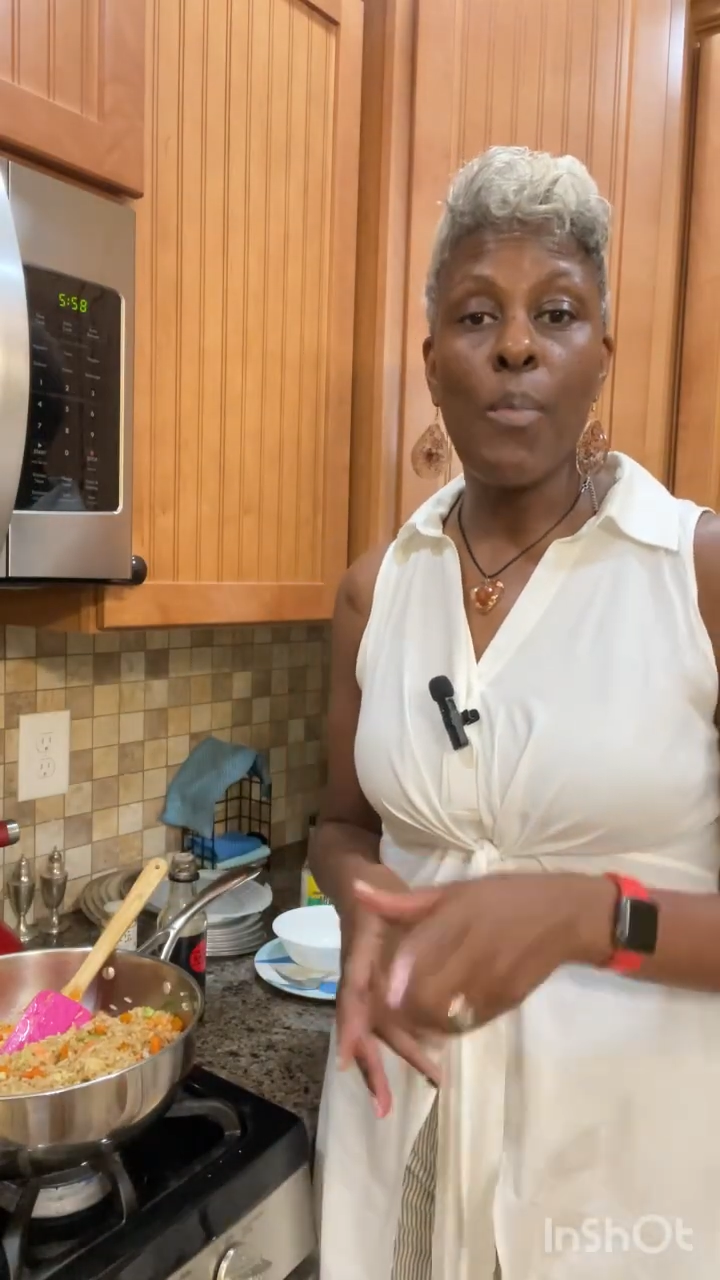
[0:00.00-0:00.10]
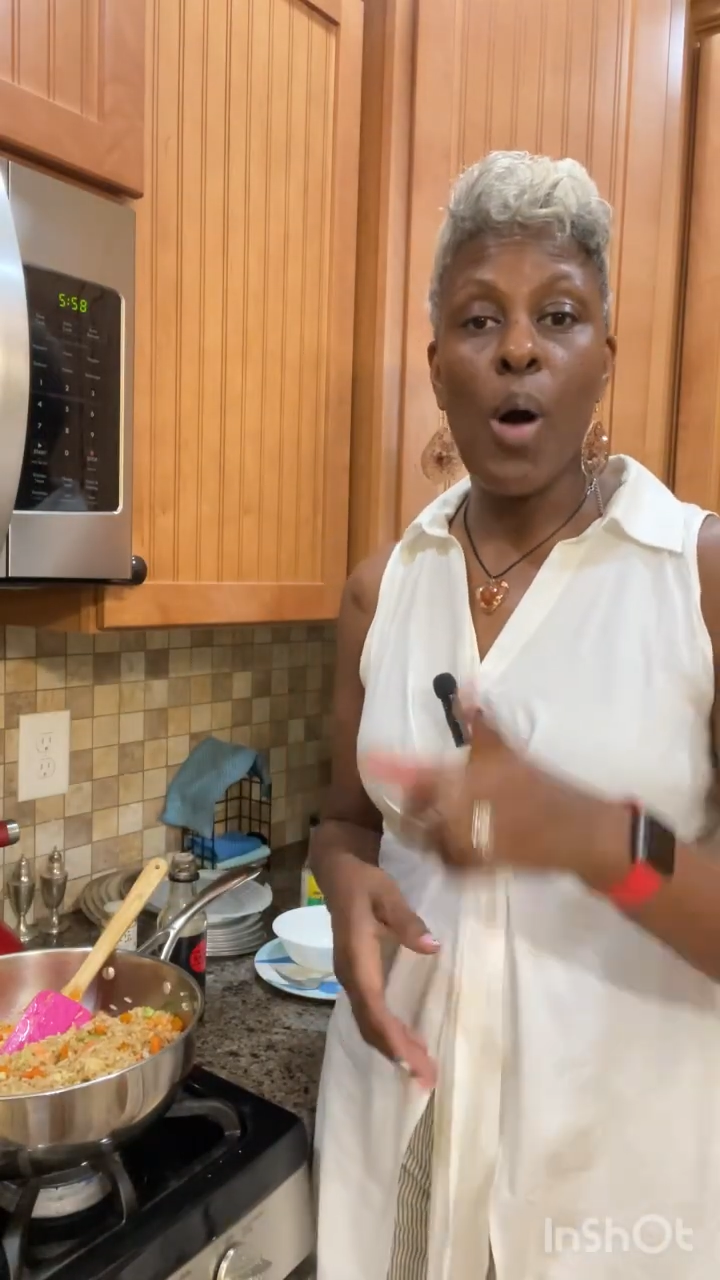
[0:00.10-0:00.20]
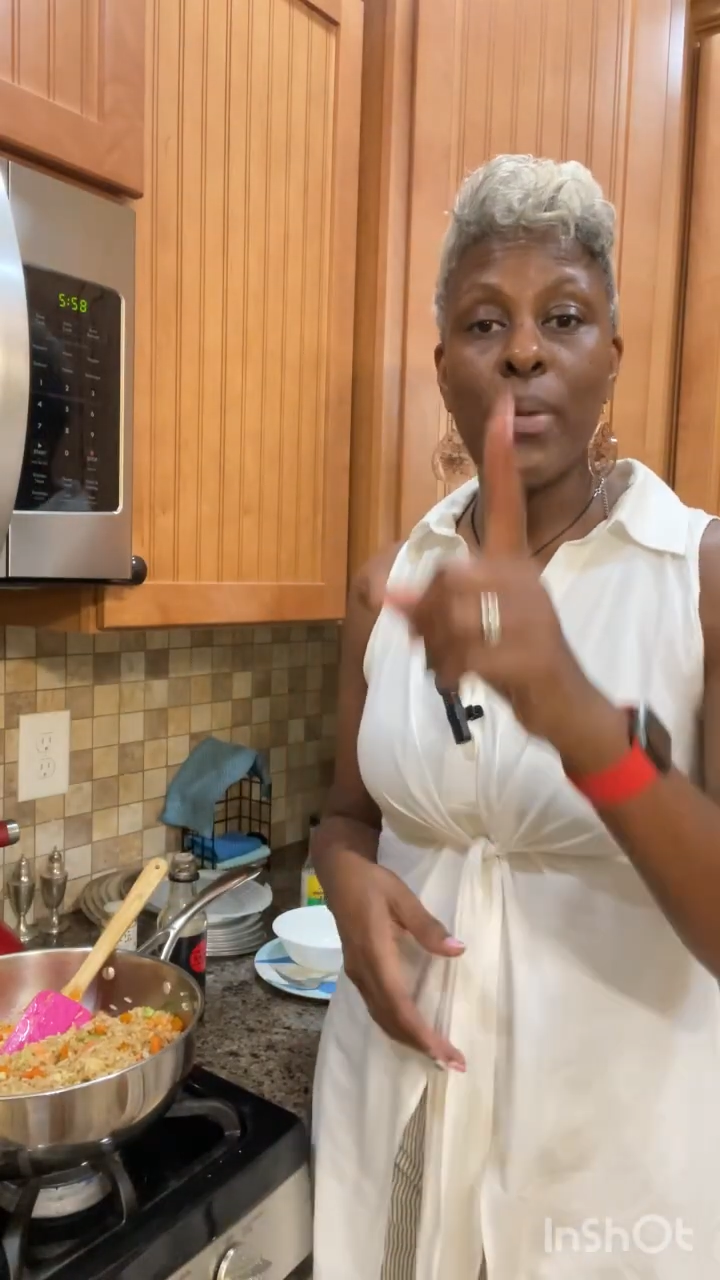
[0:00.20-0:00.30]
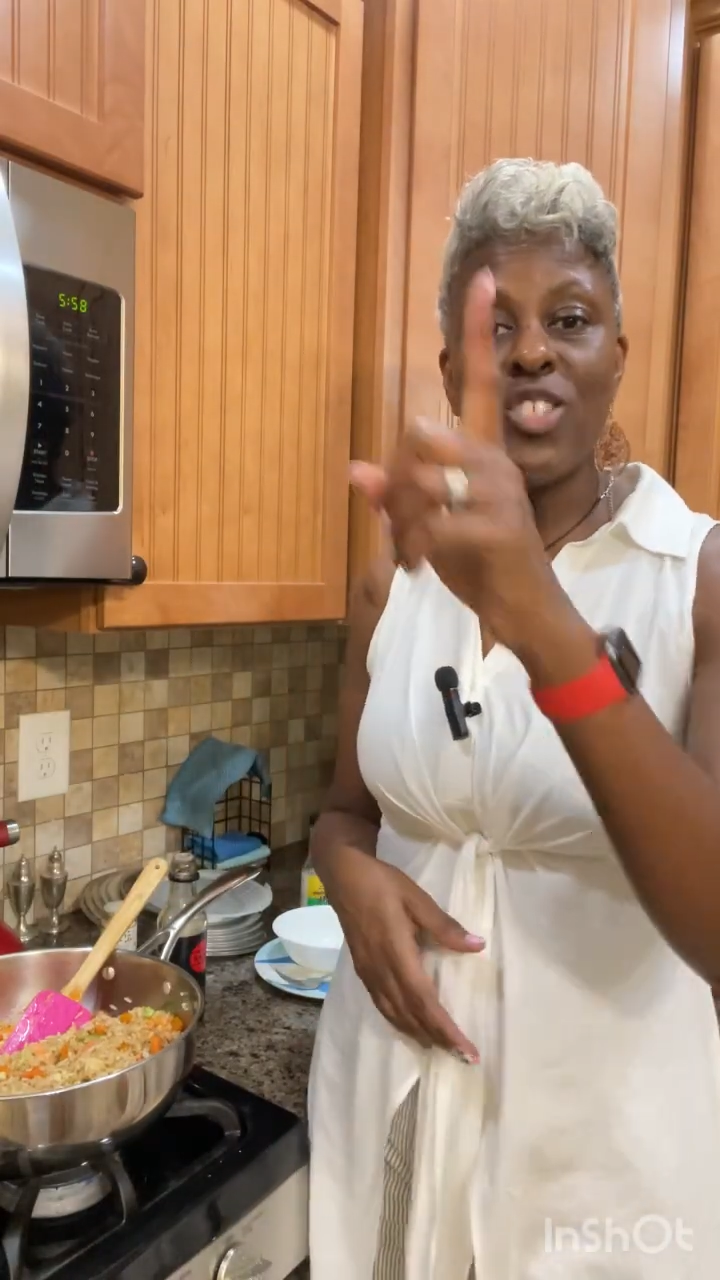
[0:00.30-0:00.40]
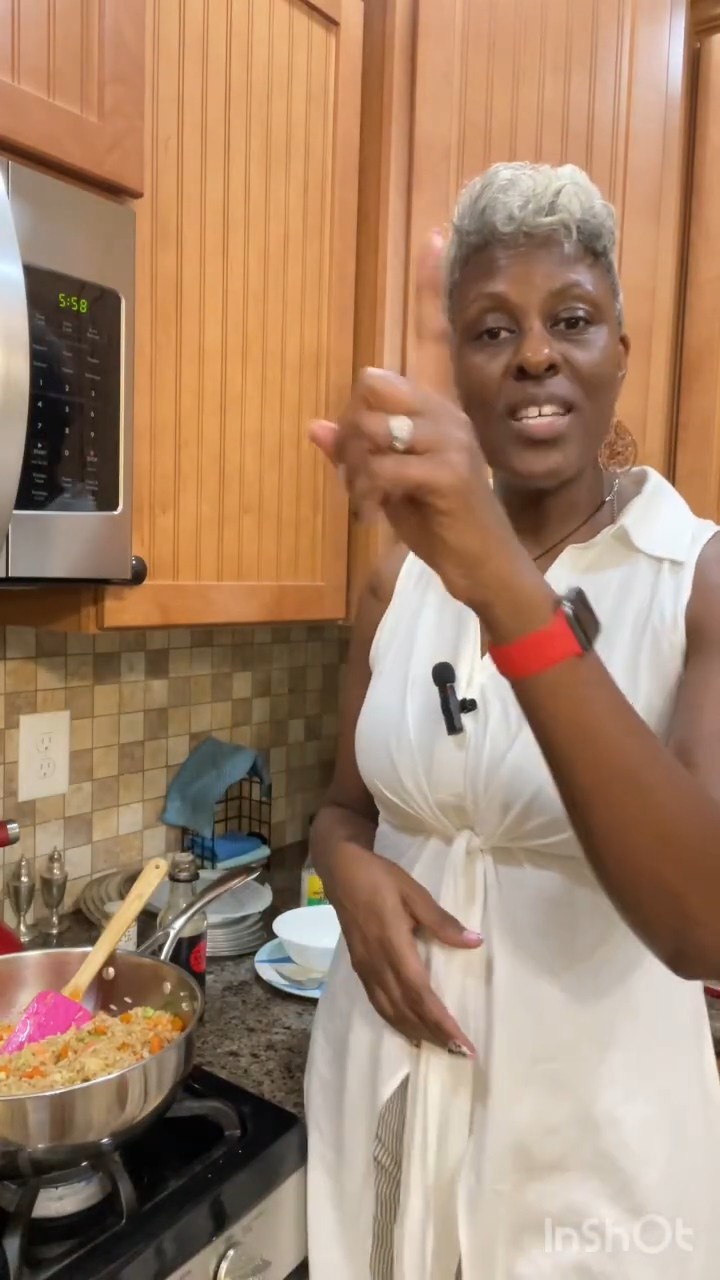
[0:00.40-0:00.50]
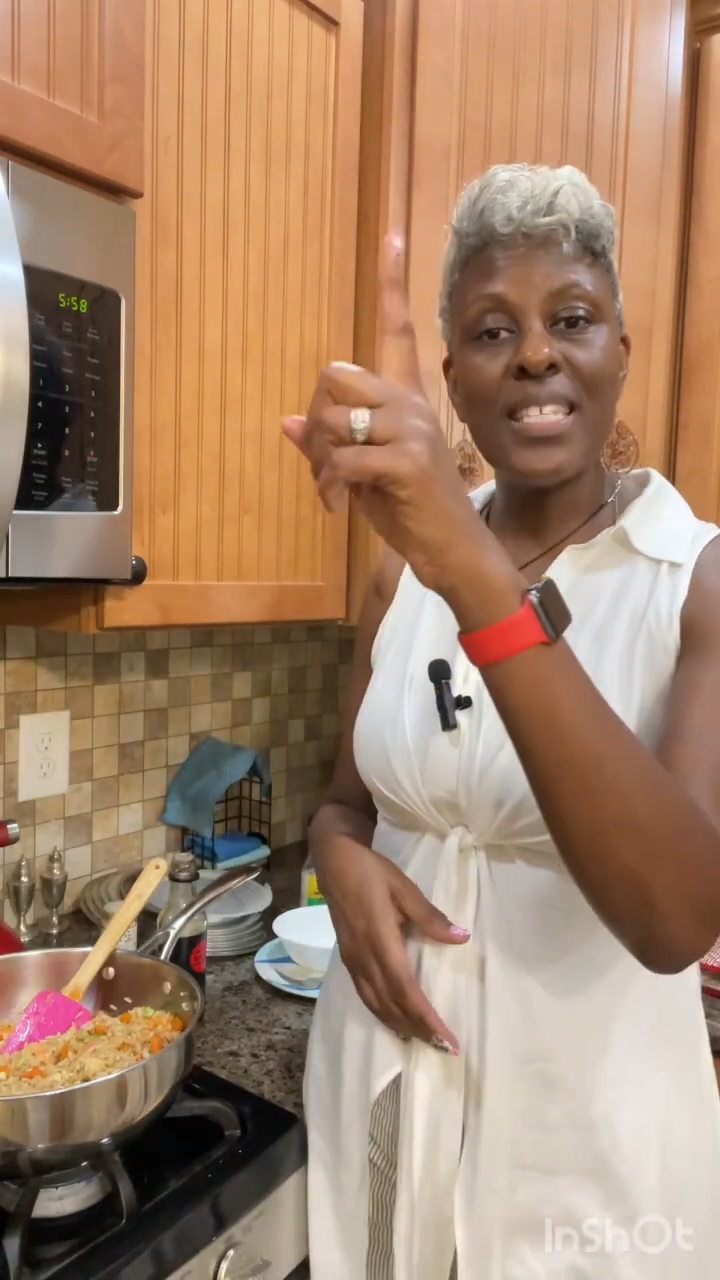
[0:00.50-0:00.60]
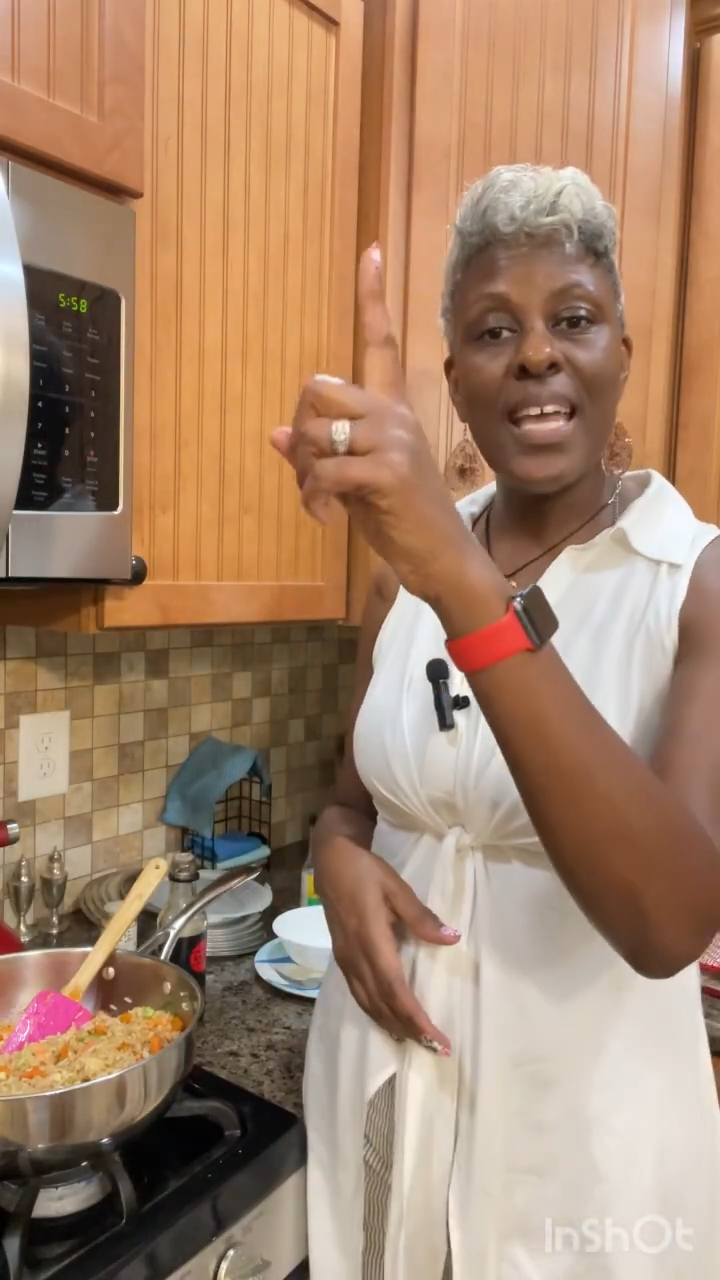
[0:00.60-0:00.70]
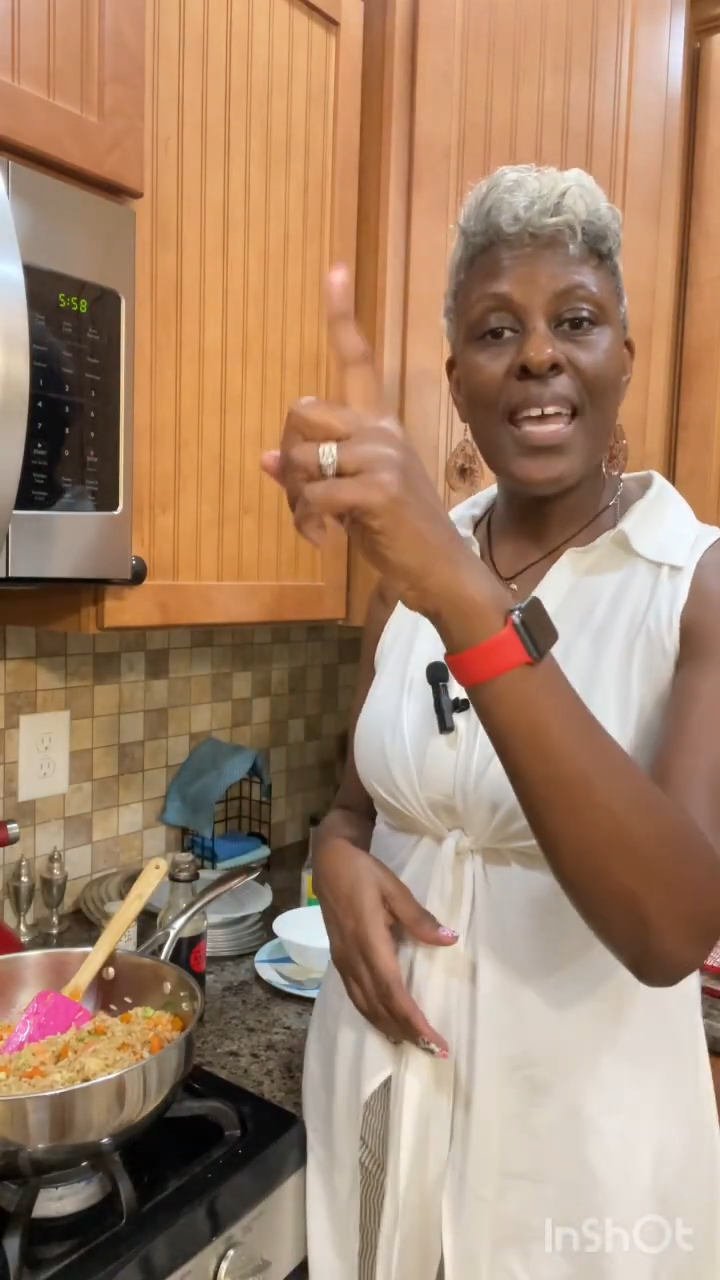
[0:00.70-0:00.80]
moment just to